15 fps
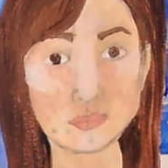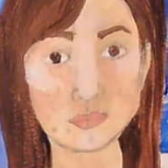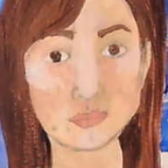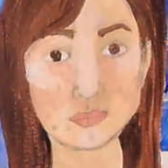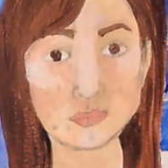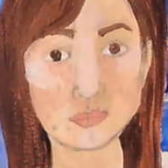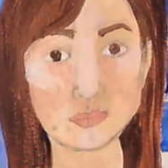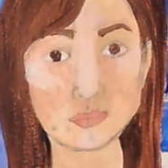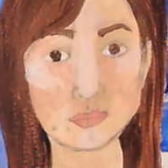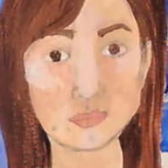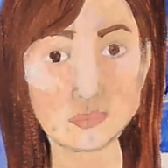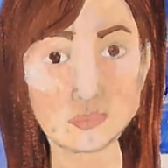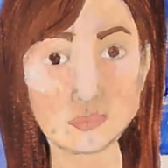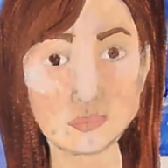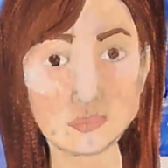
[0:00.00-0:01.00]
and
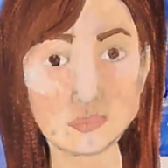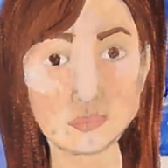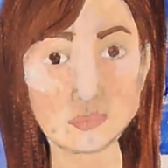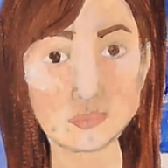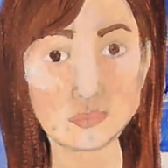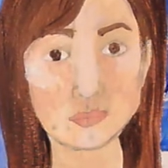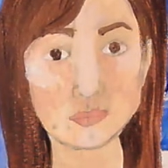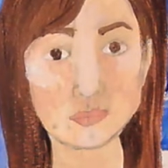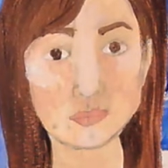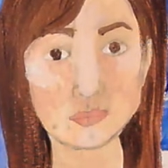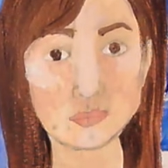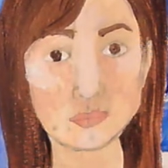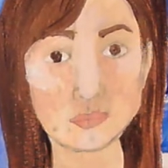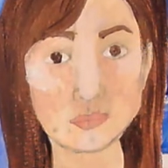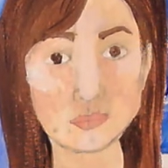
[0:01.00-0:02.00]
I'm just
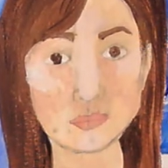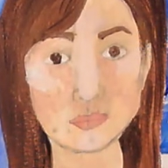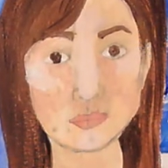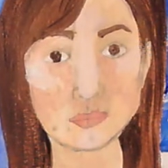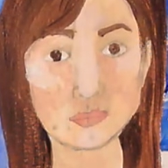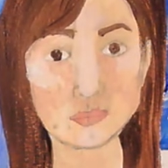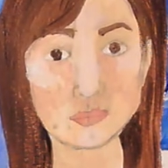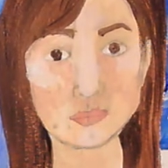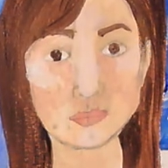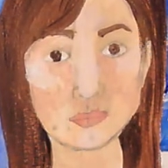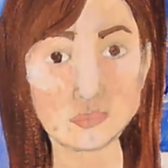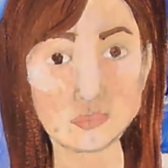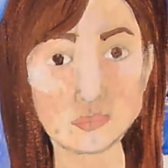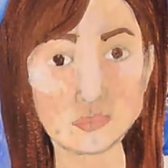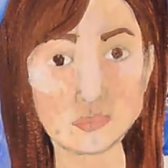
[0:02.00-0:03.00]
going to
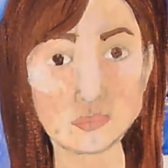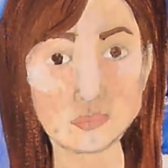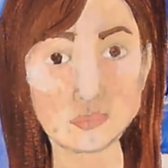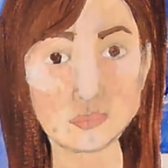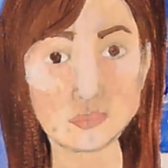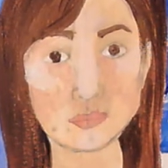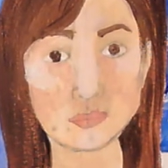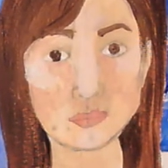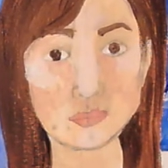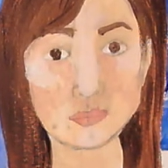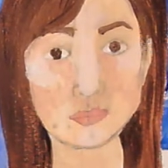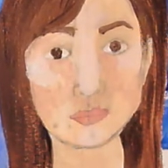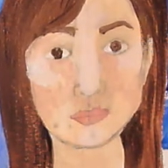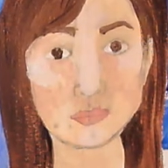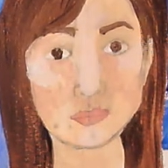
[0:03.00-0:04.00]

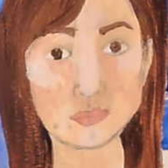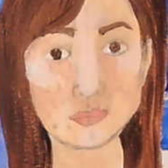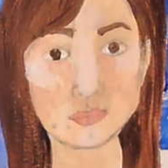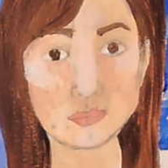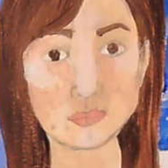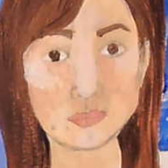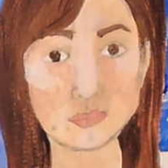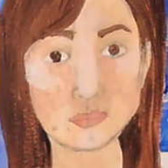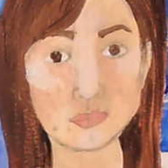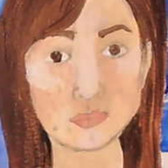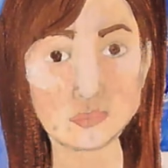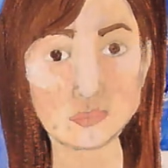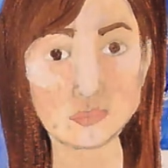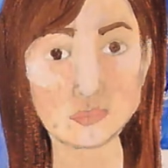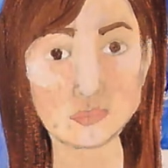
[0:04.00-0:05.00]
take a
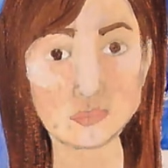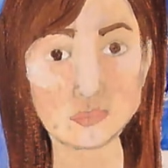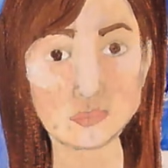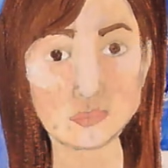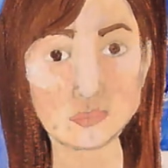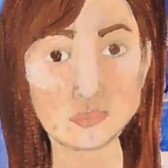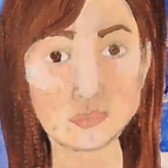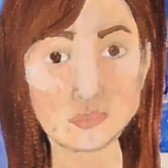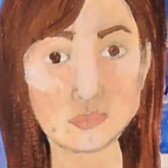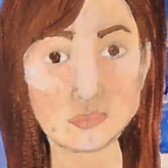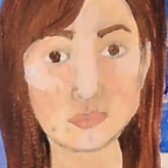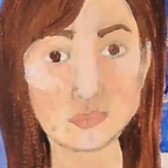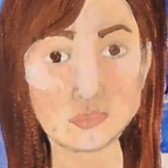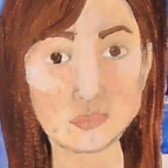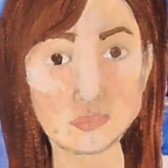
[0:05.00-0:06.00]
little bit of
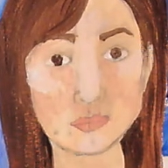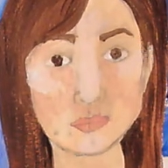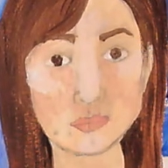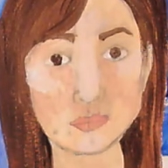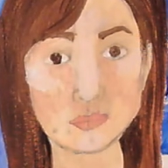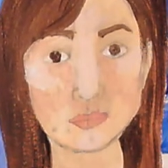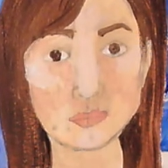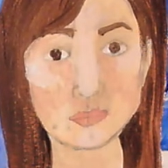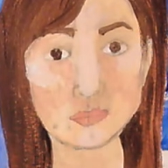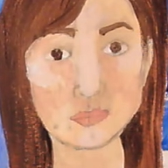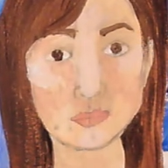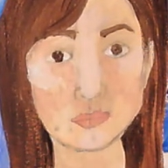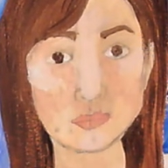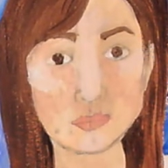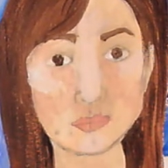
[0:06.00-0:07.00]
black paint
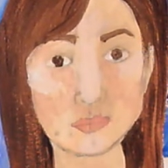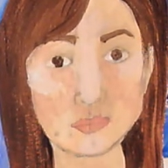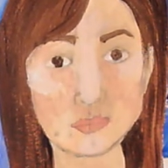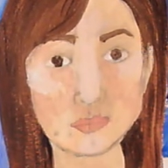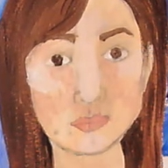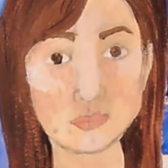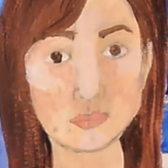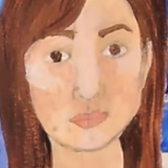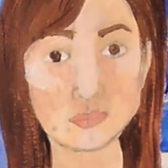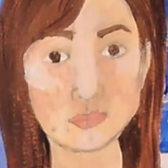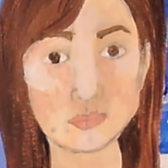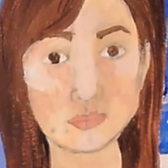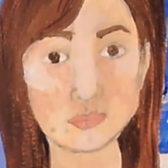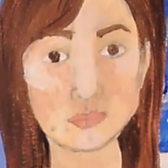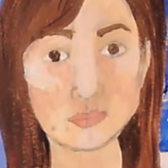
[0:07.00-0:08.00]
on the very
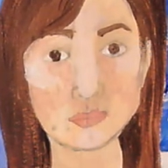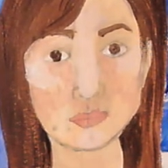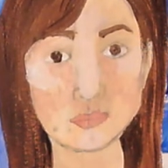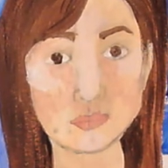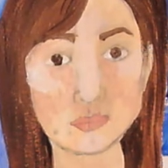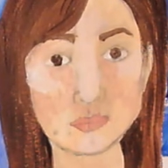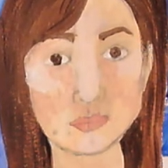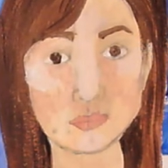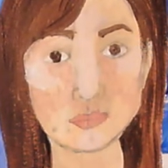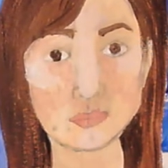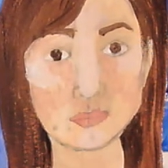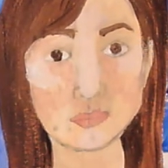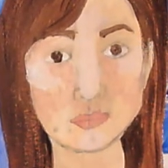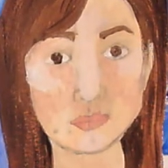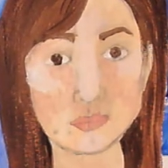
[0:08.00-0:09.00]
tip of the
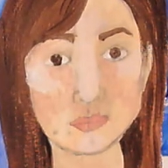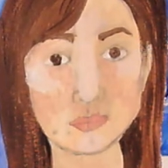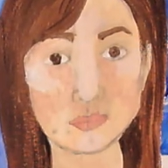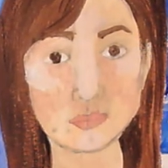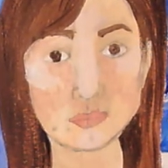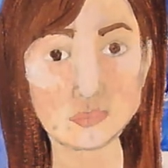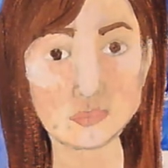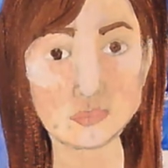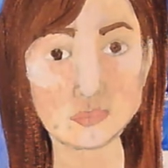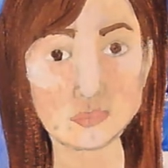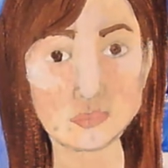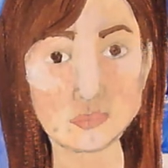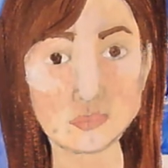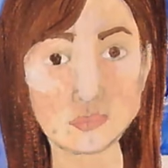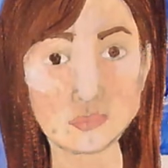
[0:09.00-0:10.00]
brush,
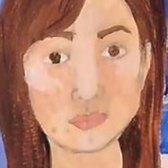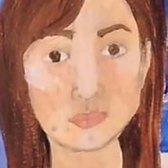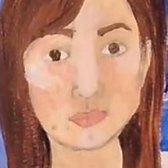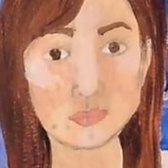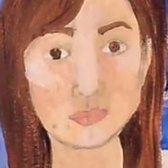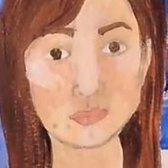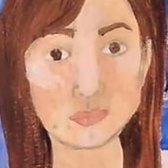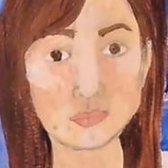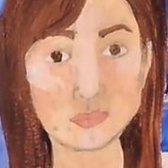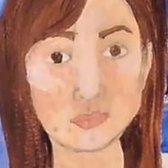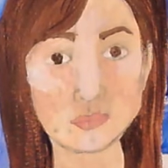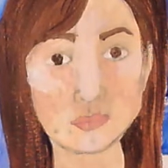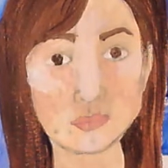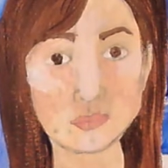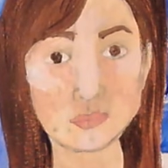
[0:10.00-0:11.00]
and I'm
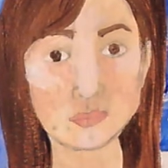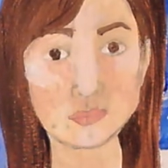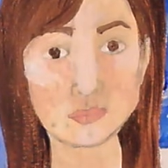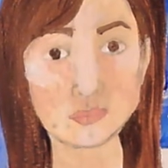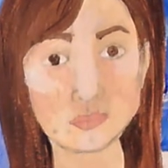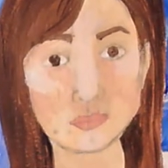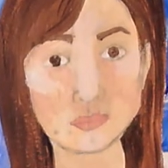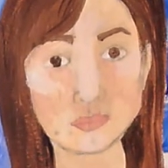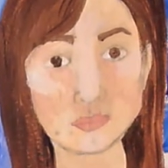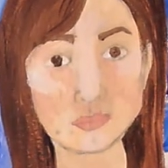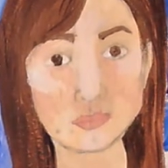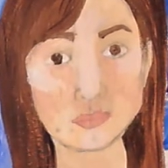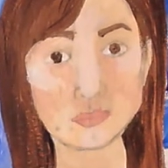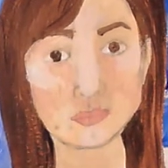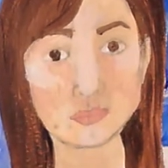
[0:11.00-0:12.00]
going to
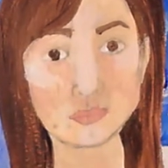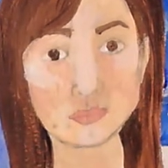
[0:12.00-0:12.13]
begin